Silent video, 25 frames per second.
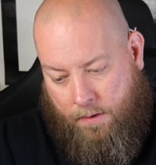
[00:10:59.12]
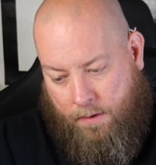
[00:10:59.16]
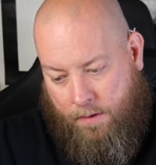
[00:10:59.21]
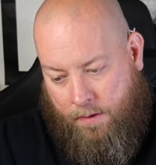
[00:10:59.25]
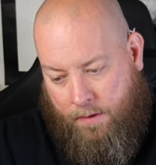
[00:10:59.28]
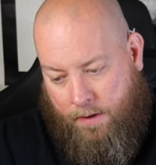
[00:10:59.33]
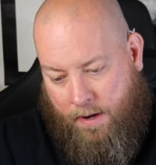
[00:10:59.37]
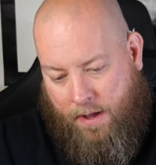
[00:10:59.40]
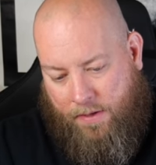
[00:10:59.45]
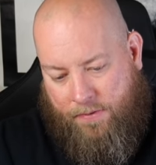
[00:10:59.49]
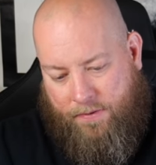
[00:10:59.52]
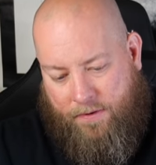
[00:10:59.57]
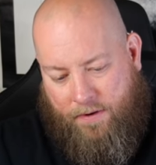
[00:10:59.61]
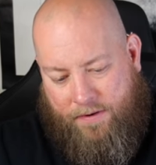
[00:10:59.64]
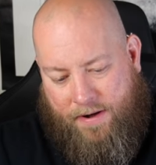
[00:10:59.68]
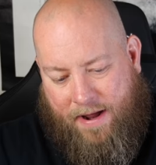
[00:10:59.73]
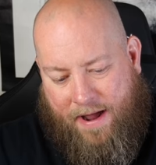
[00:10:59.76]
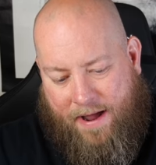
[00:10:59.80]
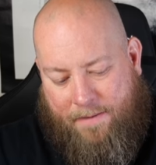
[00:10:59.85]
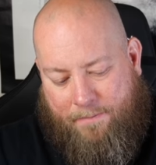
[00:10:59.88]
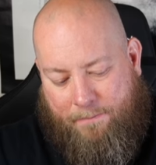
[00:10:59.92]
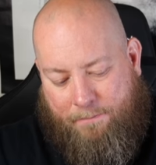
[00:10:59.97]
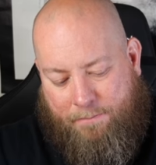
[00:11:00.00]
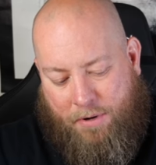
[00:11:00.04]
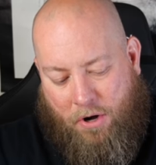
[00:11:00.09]
Yeah, they're
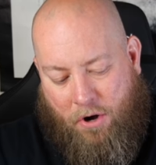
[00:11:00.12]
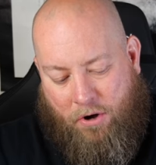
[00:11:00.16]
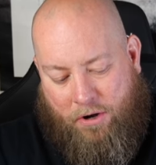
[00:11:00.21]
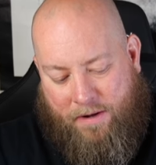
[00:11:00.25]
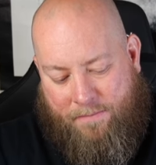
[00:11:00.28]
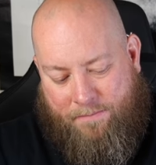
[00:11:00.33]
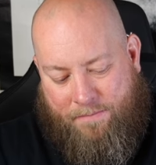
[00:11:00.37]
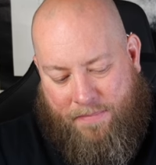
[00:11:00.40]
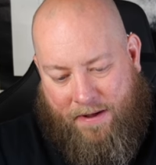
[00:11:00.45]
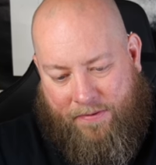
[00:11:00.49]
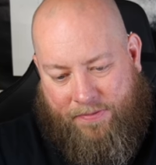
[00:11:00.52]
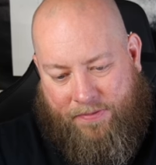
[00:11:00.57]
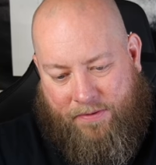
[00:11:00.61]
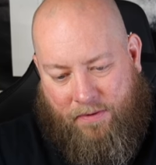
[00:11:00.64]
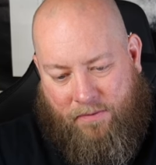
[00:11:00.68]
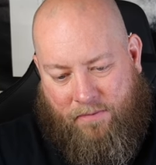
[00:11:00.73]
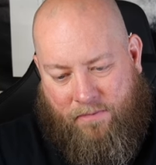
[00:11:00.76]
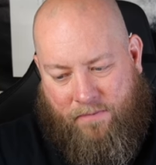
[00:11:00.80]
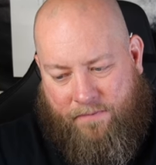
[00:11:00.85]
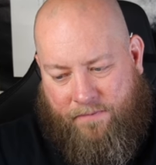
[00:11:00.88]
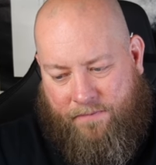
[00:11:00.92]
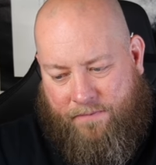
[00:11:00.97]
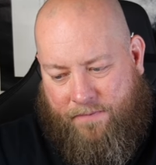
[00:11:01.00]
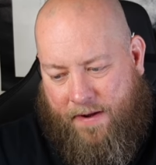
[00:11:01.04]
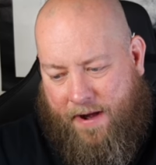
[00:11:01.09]
not broken, but they're
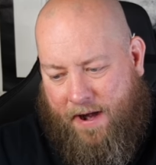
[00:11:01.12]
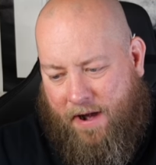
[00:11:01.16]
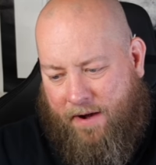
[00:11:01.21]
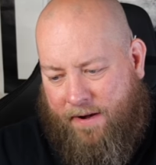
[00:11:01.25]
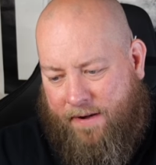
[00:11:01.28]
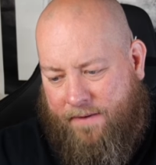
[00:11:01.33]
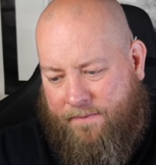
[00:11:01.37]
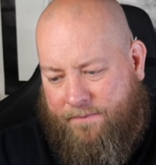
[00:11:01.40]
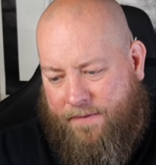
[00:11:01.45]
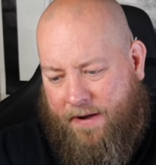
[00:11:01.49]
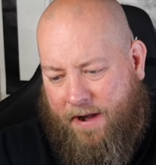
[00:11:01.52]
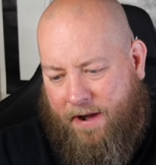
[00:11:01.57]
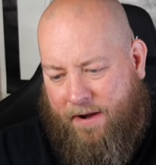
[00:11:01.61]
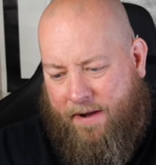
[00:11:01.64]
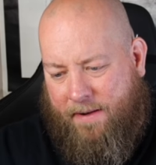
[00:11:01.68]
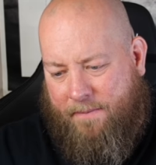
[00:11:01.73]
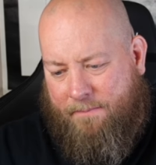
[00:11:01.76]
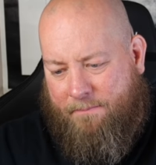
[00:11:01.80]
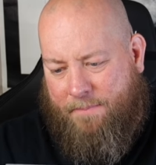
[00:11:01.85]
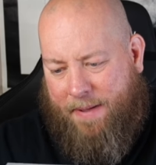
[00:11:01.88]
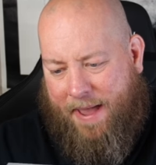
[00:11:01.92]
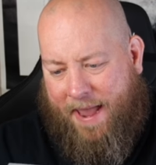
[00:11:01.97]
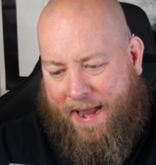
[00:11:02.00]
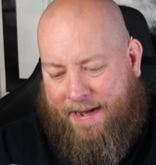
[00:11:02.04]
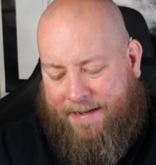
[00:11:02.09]
very, very
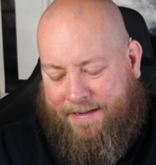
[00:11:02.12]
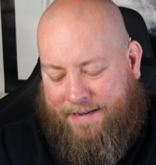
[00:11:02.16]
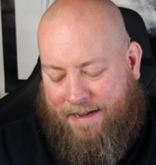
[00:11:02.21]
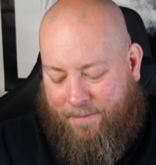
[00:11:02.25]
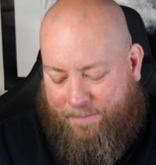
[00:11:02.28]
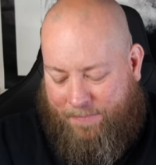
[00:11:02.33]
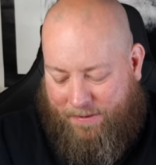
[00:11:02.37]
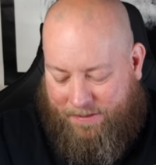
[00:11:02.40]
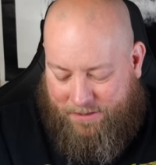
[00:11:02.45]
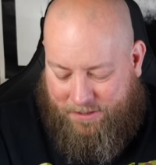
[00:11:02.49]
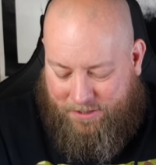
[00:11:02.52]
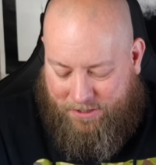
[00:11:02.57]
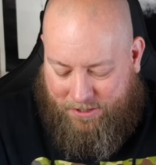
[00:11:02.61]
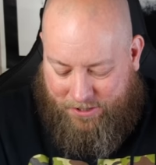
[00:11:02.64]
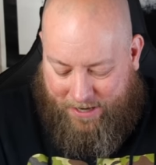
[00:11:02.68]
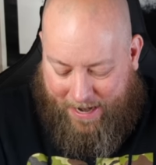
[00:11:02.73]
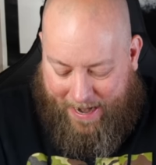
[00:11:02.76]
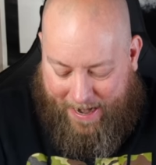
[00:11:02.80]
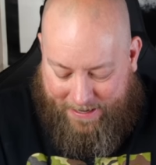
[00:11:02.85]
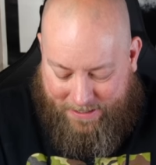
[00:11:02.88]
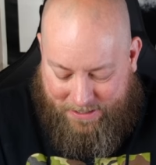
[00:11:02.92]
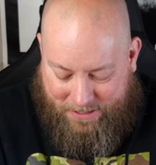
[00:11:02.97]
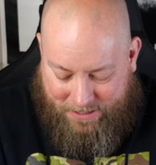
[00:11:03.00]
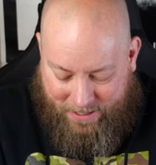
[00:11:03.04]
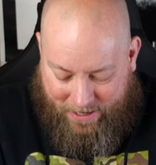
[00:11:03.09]
banged up and
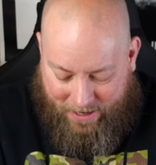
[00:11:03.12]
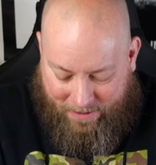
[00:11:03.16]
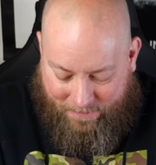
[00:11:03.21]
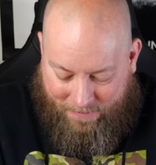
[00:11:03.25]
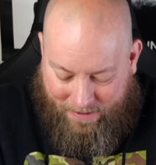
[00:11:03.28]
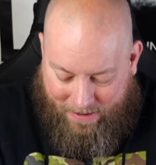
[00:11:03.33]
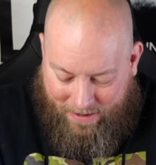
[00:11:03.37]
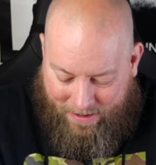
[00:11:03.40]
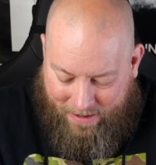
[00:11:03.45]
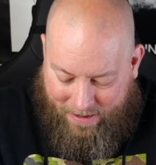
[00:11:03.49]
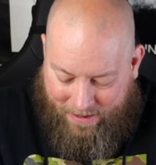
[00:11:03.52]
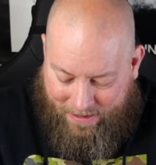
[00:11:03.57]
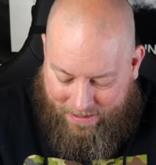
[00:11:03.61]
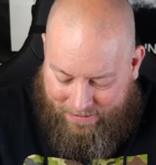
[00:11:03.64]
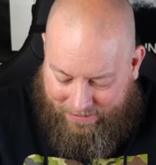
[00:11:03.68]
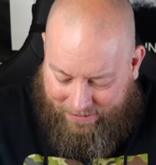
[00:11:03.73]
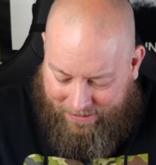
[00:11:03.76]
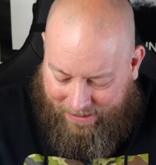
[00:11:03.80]
scratched up.